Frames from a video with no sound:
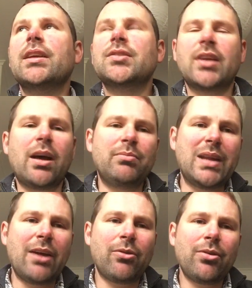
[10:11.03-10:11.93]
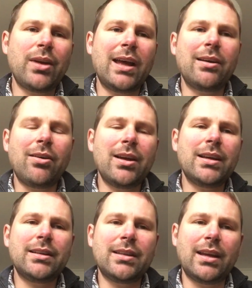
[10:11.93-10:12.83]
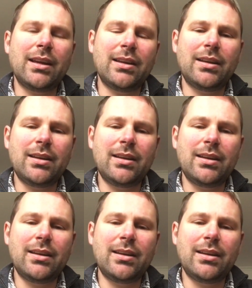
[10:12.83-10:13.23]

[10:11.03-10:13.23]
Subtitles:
this narrow AI, the